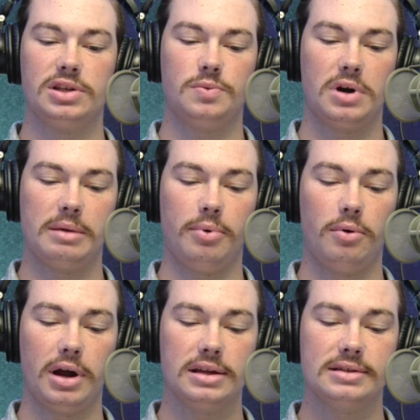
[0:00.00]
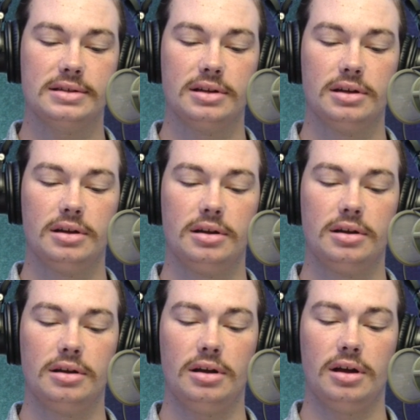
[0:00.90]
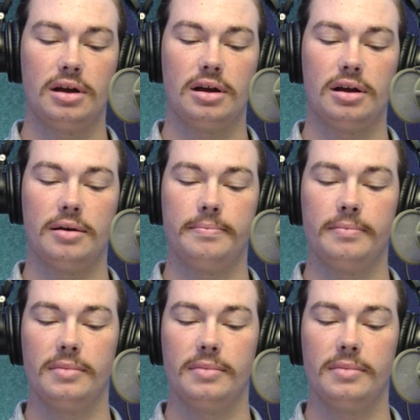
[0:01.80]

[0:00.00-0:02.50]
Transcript: at 20 points, 5